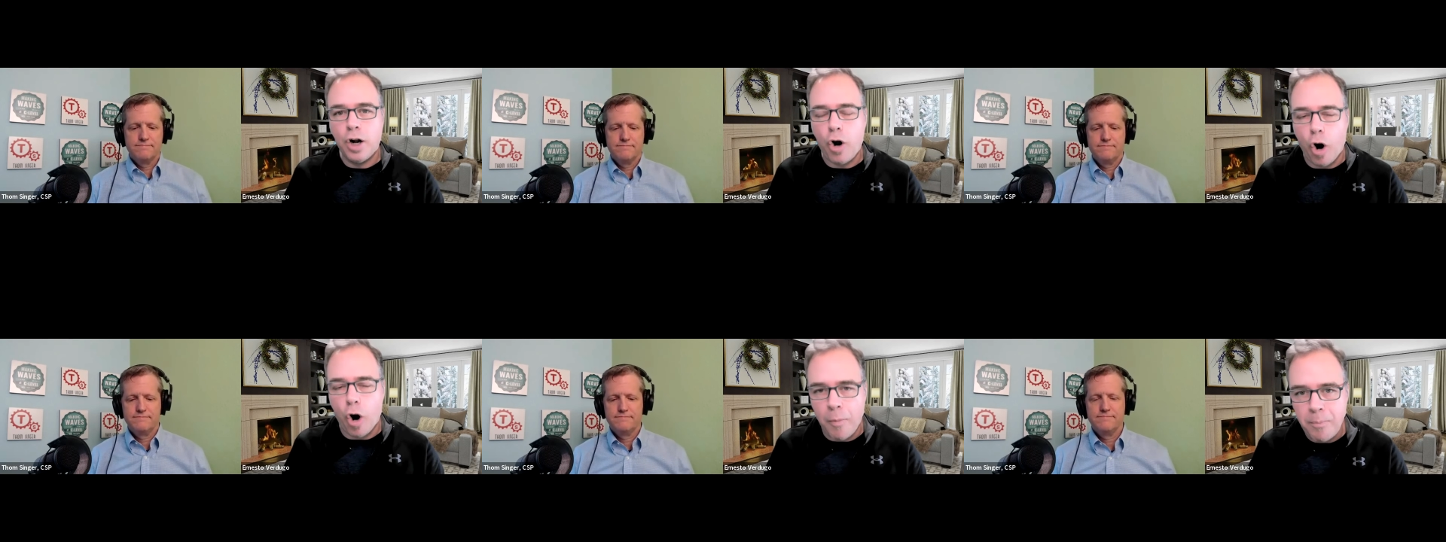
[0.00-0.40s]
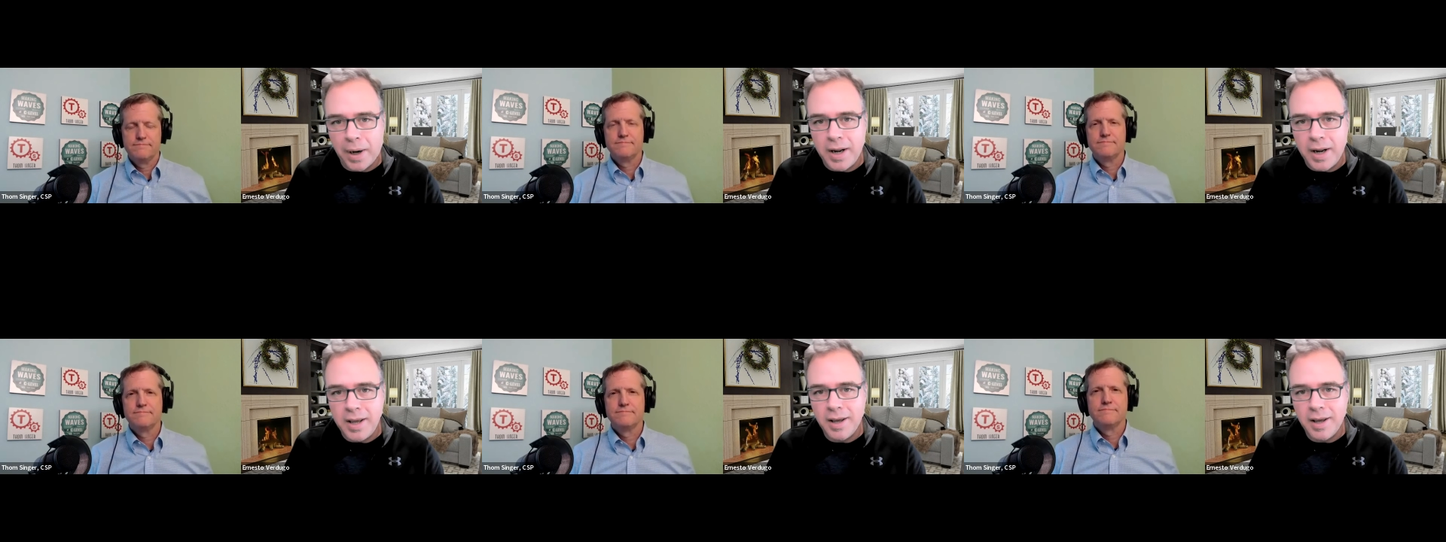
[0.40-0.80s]

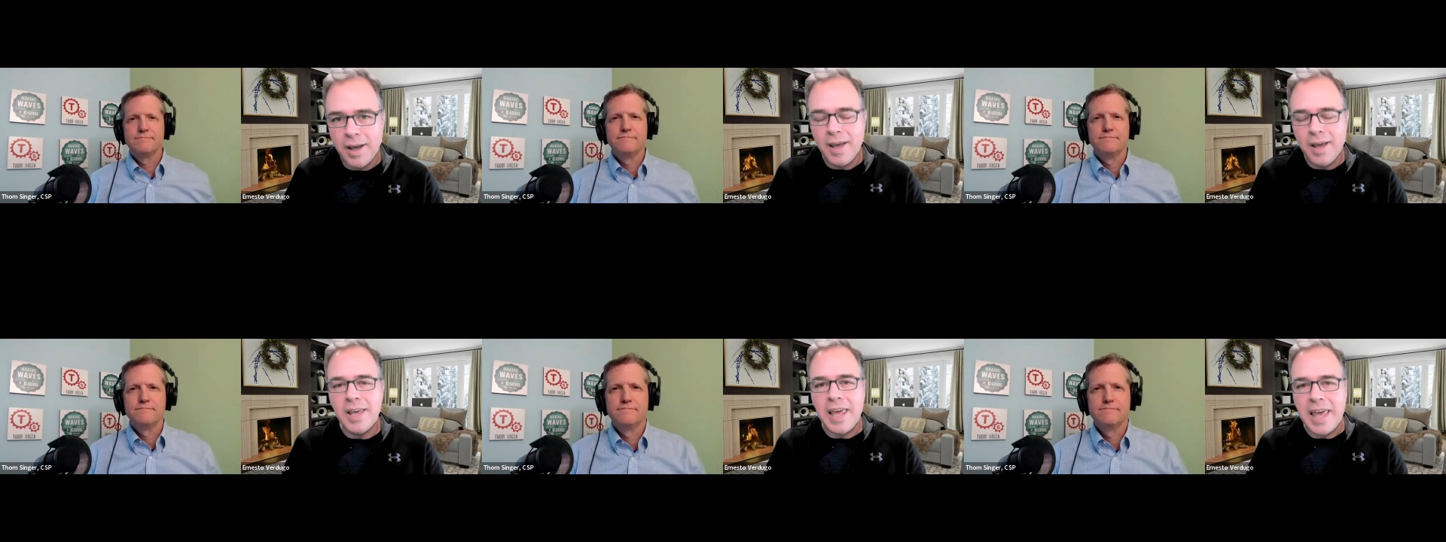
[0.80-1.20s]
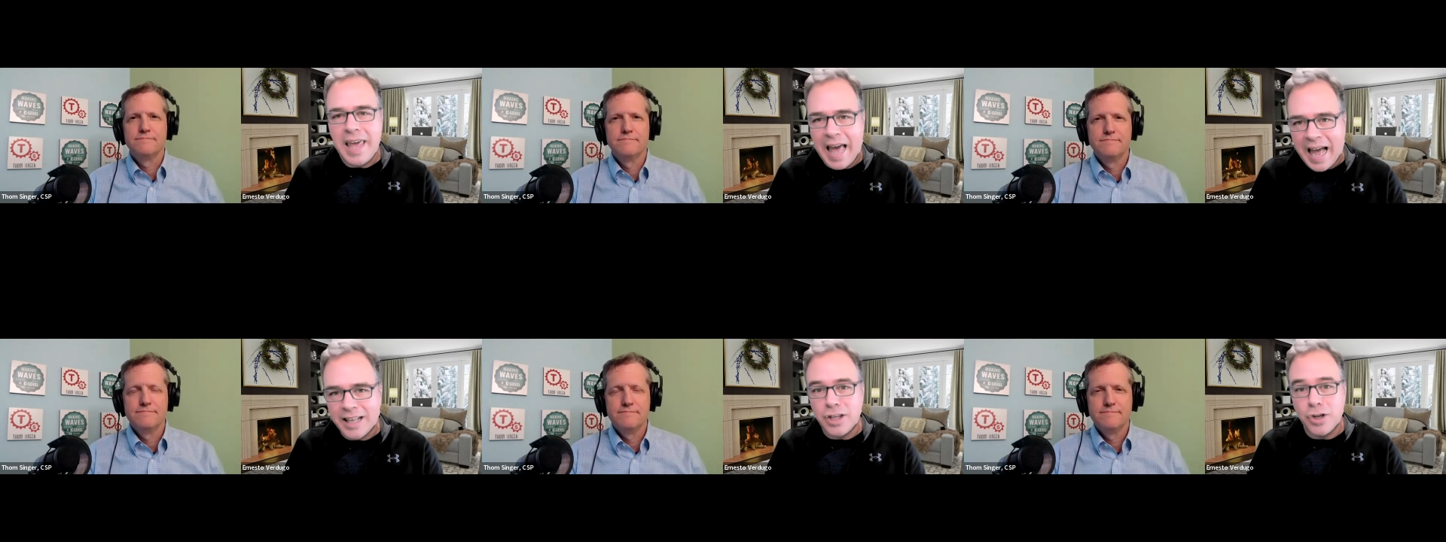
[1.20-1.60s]
Speaker 1: company
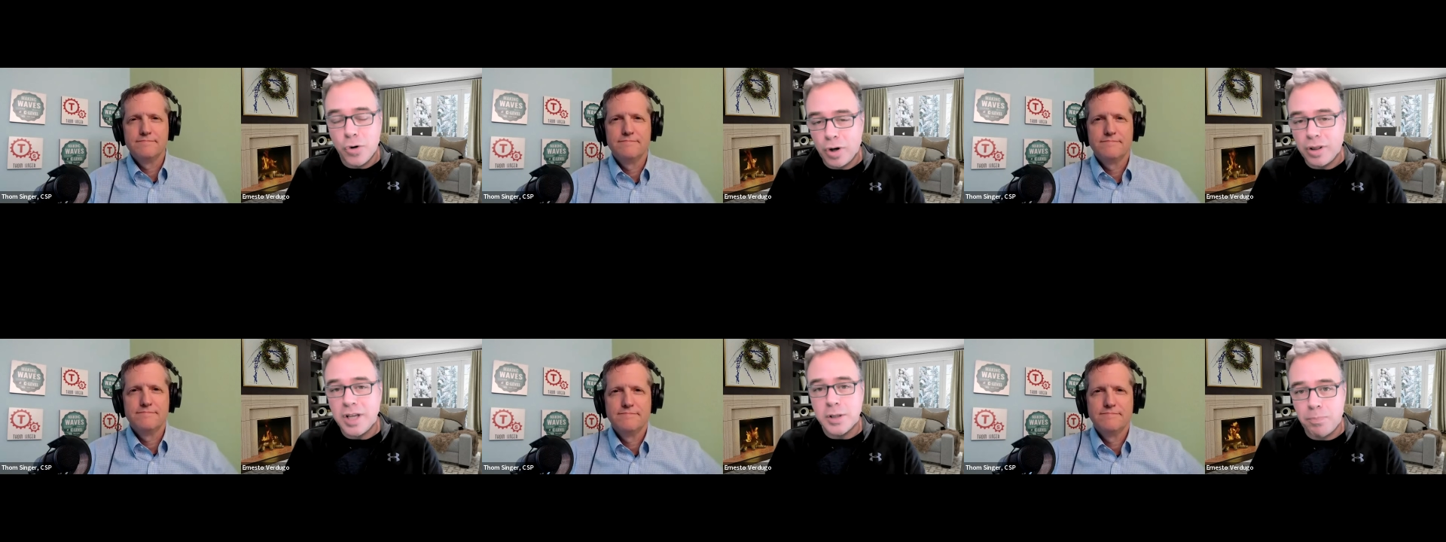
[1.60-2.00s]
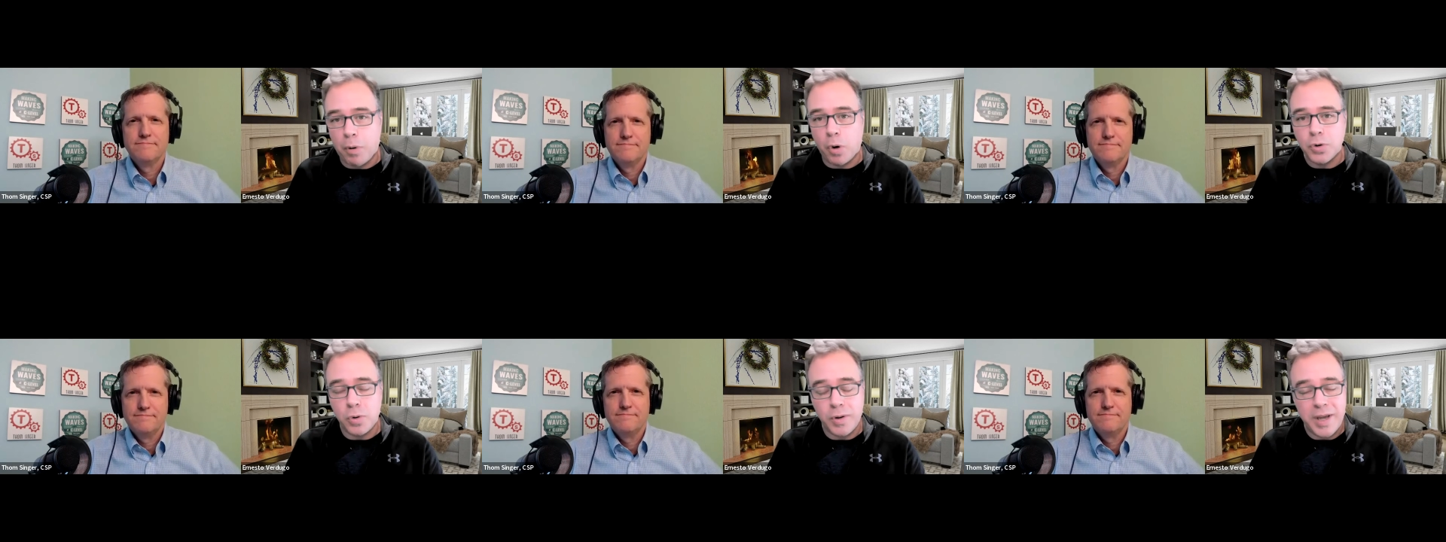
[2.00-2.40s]
at your
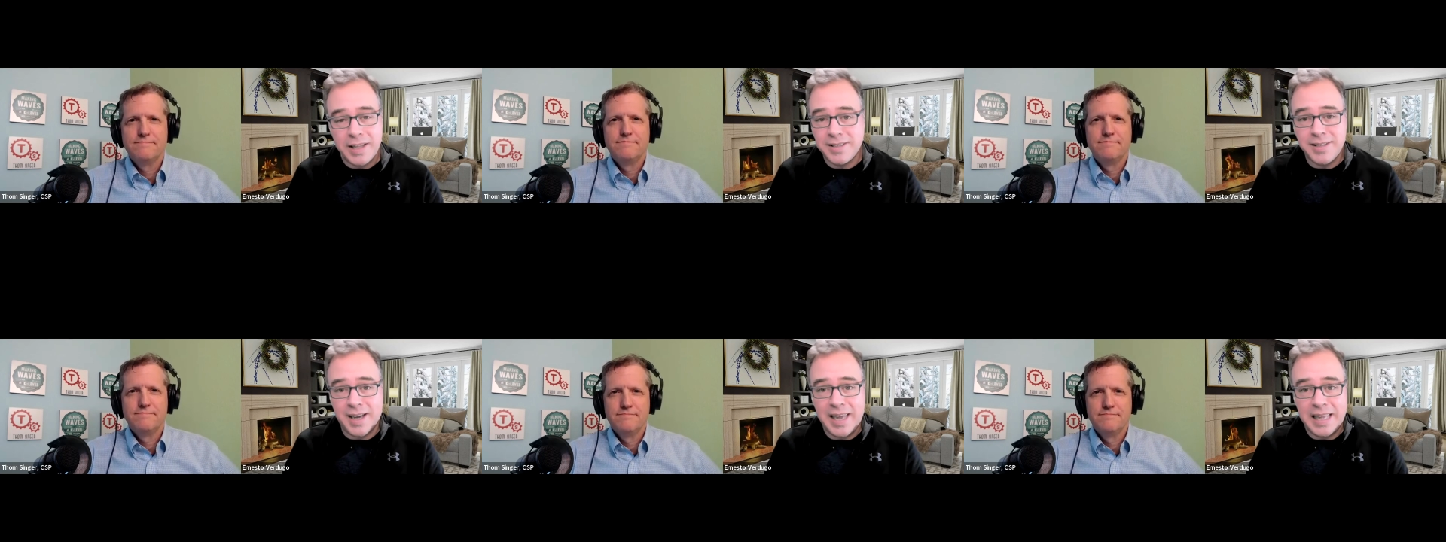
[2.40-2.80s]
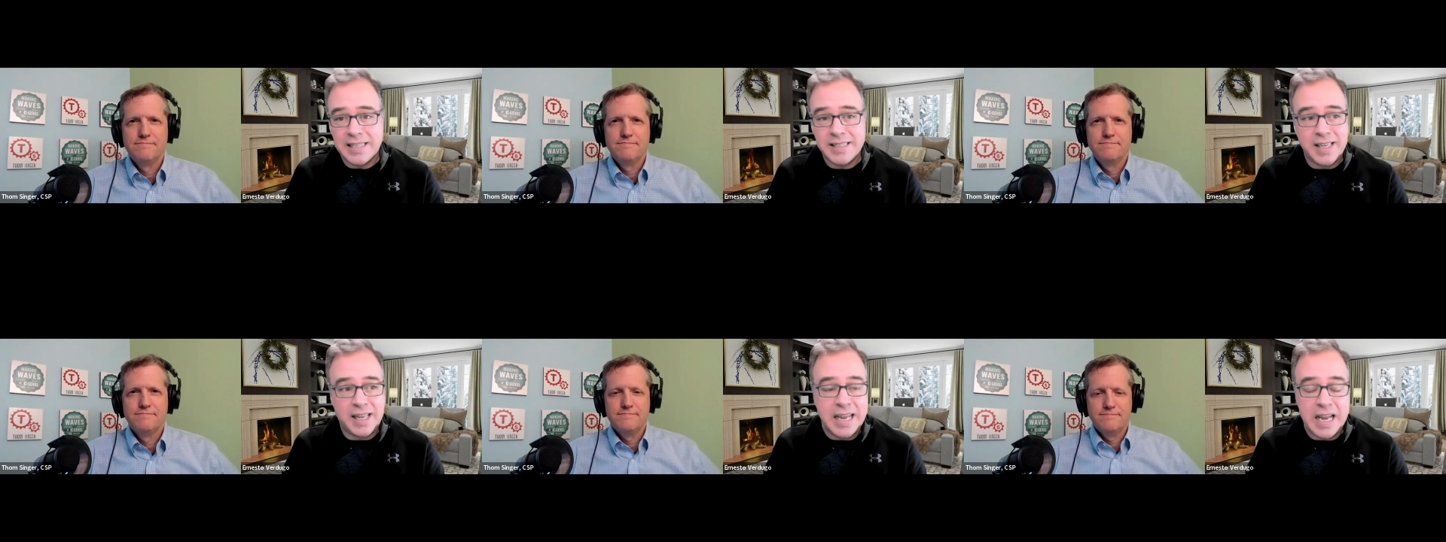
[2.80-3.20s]
disposal. It's
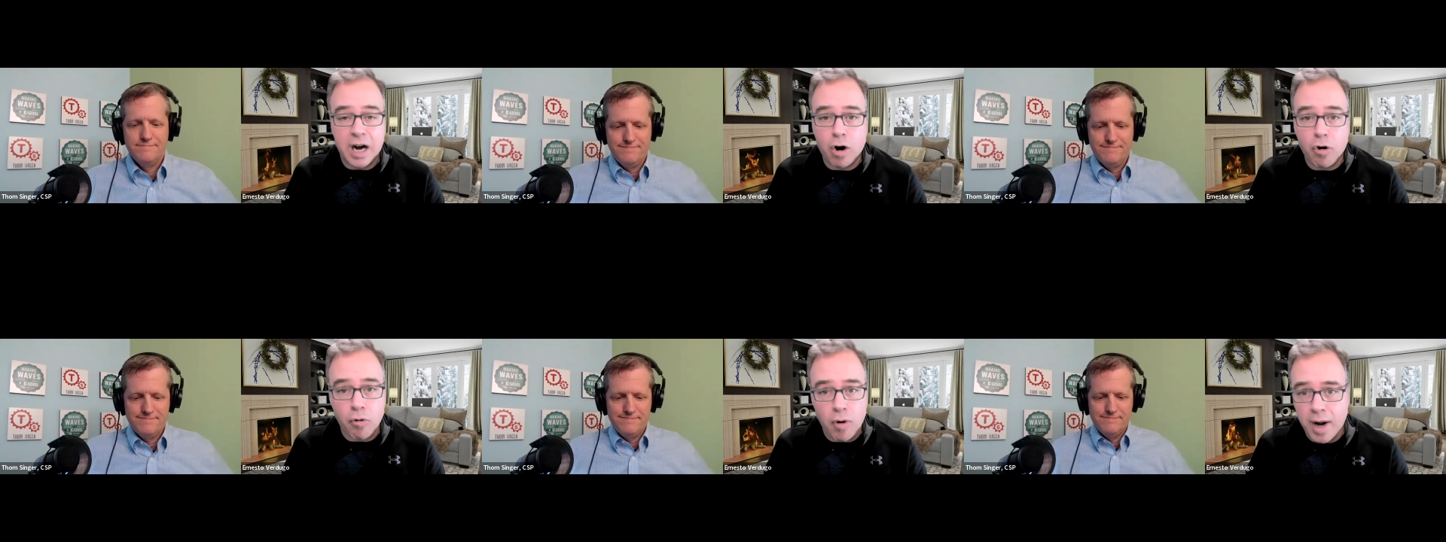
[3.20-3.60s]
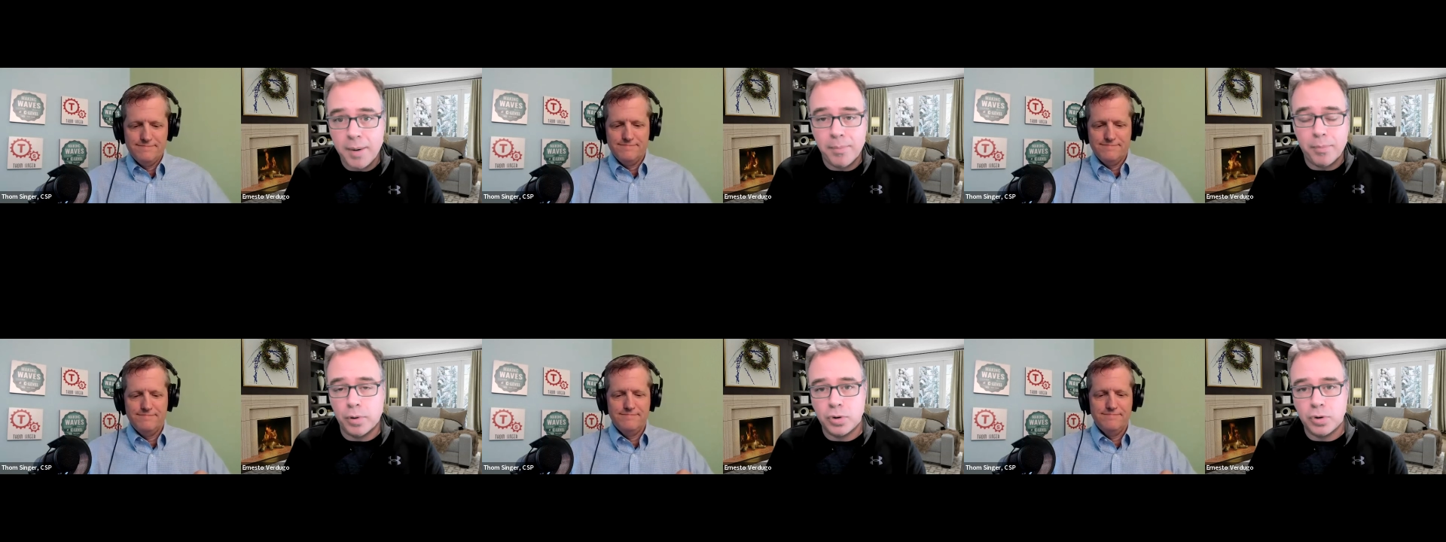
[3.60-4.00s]
an
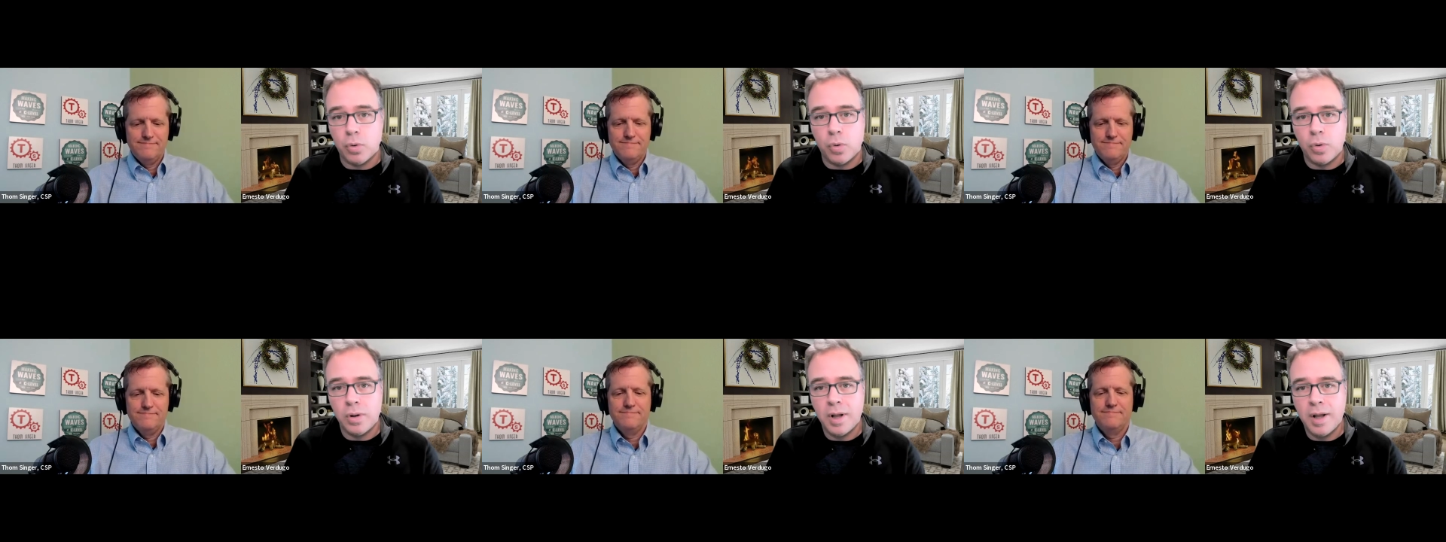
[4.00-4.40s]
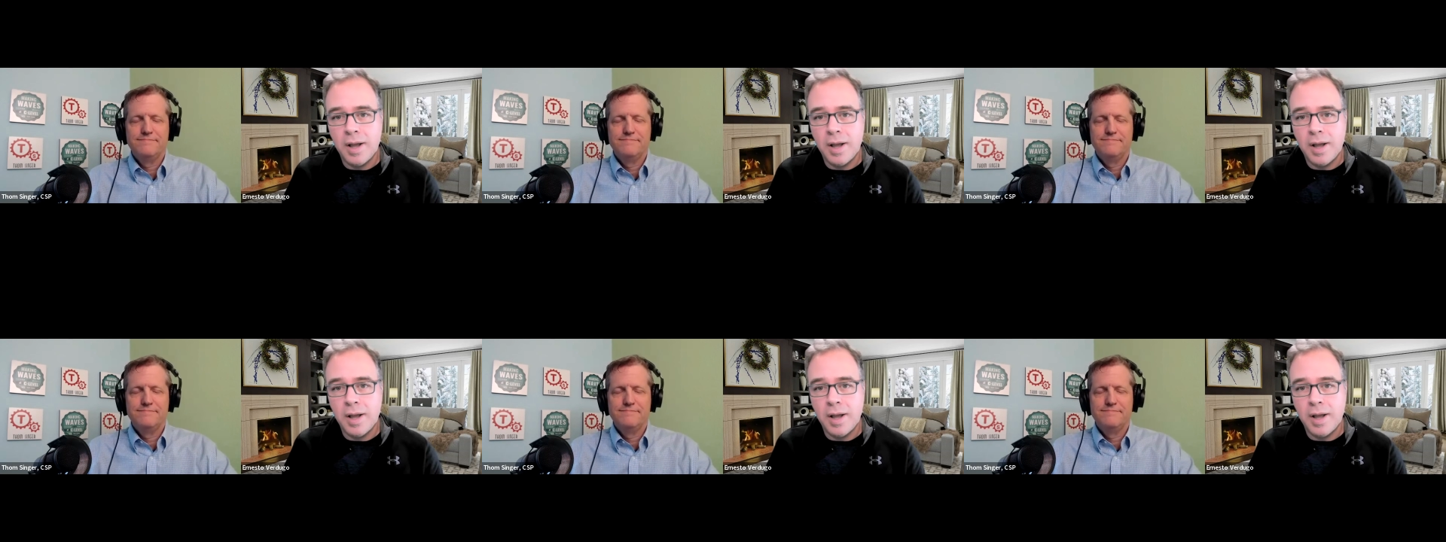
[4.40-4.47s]
incredible tool.